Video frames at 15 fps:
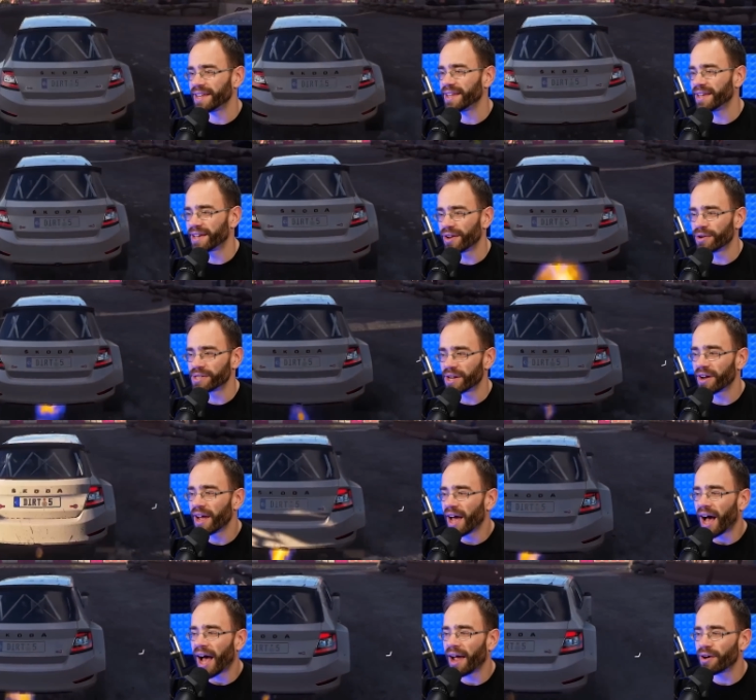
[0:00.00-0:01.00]
You can notice here.
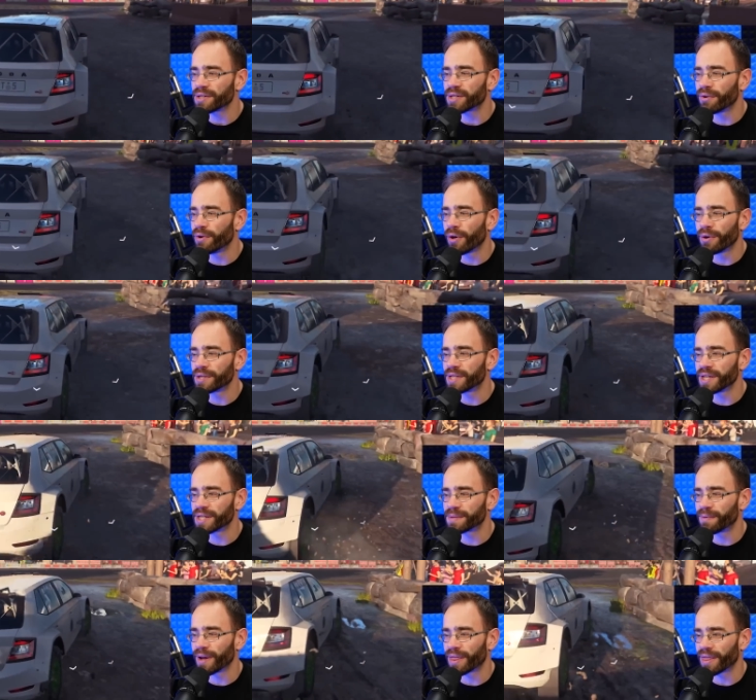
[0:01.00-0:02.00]
I also noticed
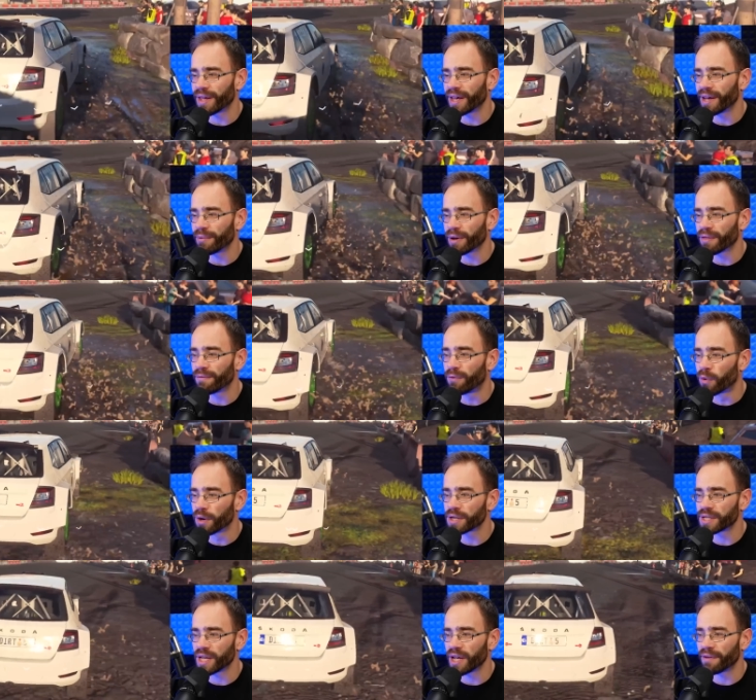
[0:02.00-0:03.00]
this with uh, with
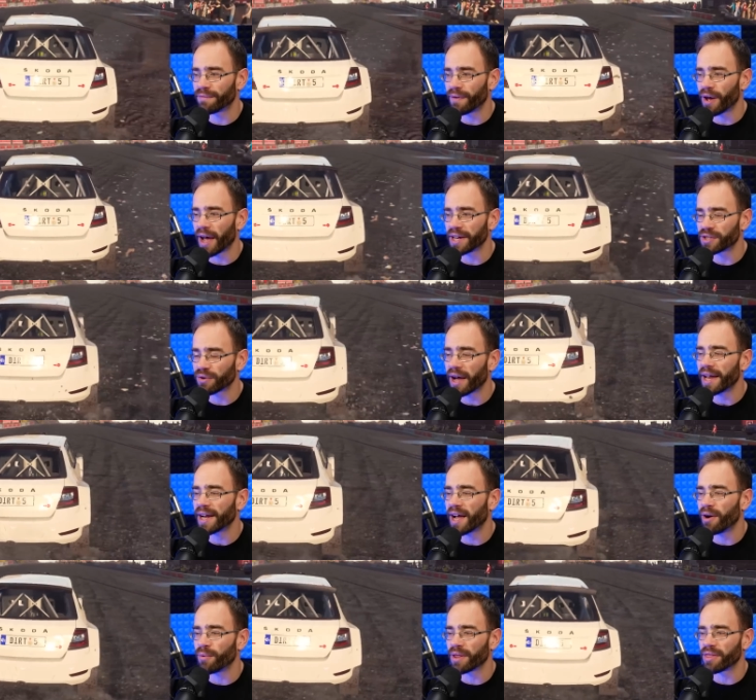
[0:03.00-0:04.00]
Forza. If I tried it
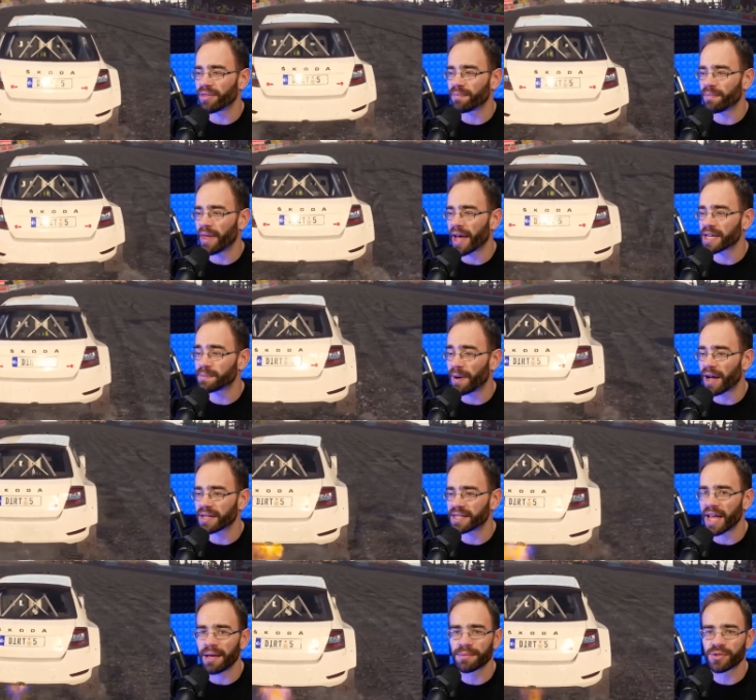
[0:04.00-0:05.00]
out with
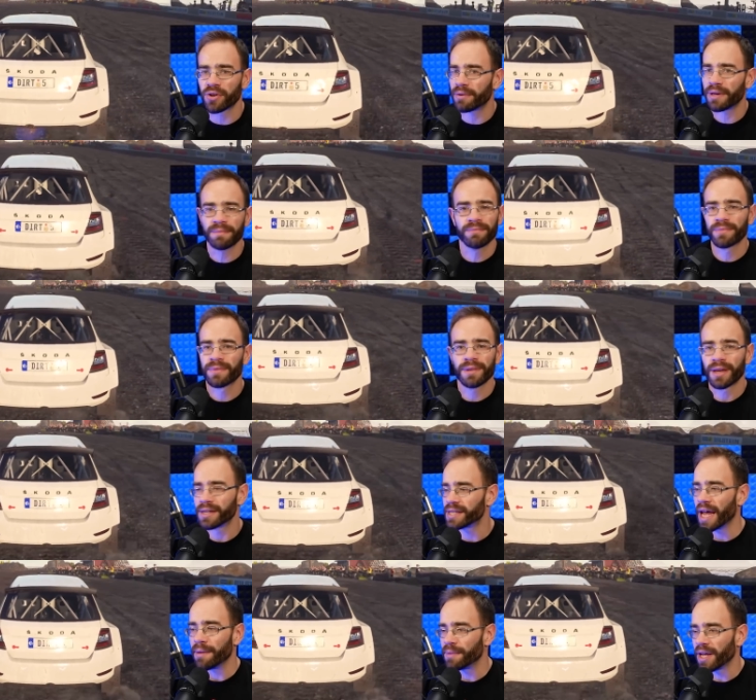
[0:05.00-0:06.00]
Xbox game streaming,
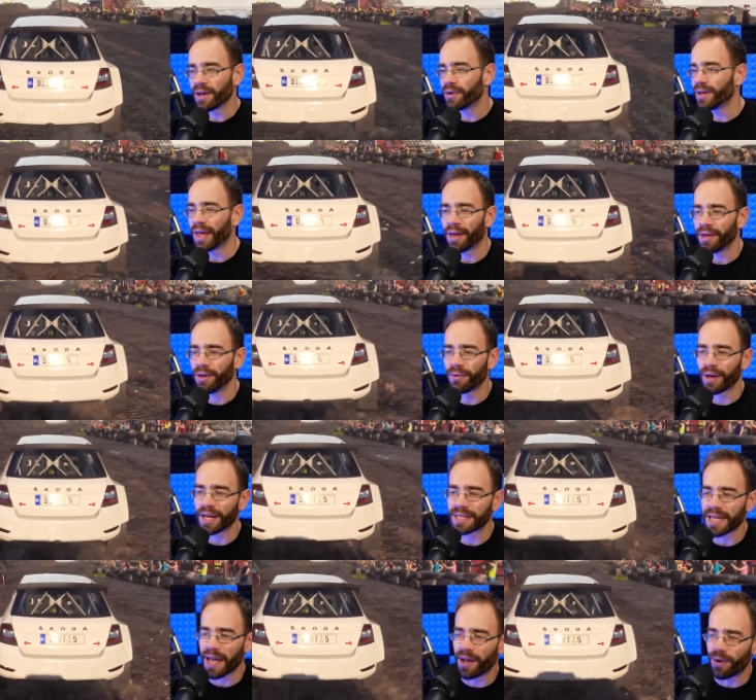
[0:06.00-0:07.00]
same deal. You
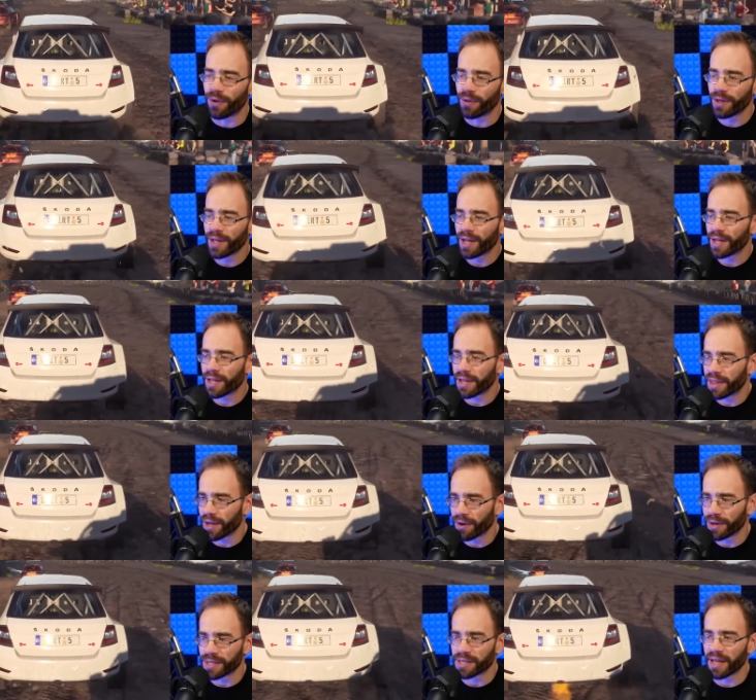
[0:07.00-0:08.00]
can tell that
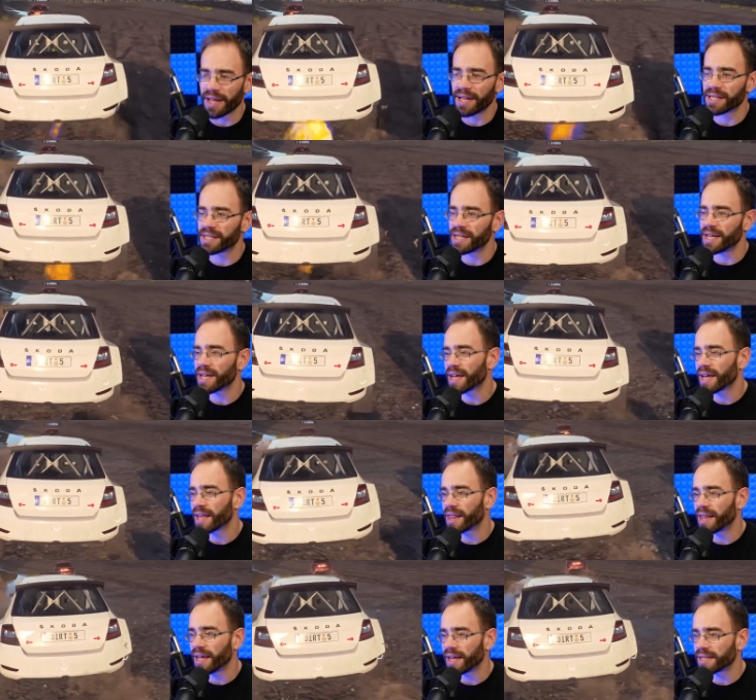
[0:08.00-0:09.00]
there is latency
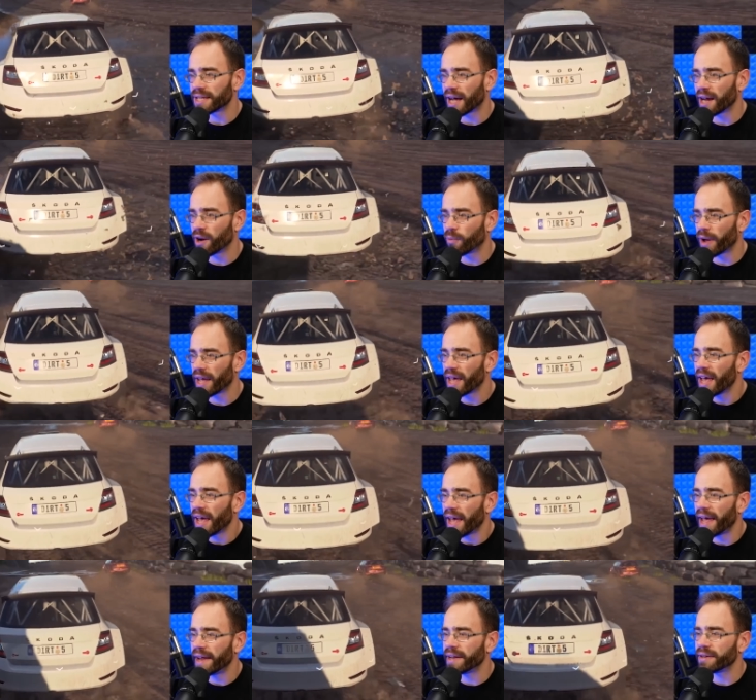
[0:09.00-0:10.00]
the entire way.
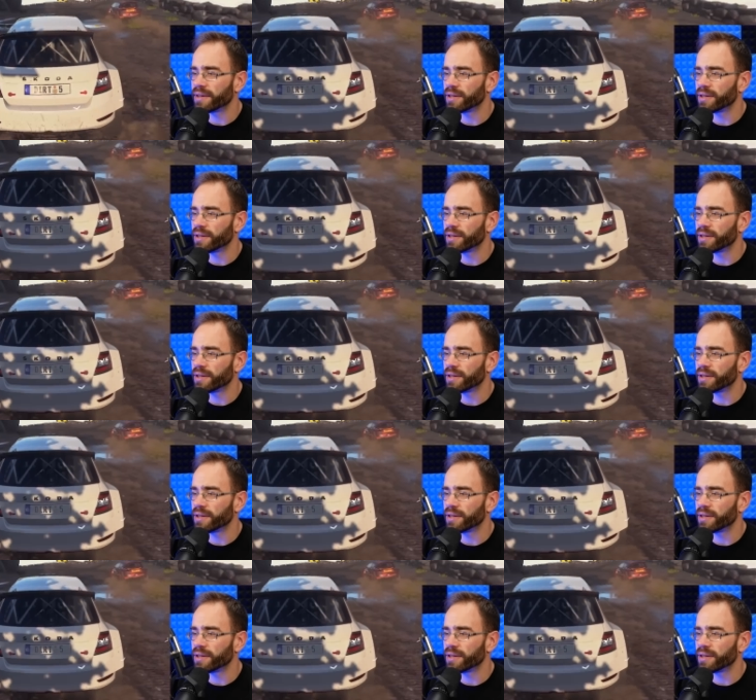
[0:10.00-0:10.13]
And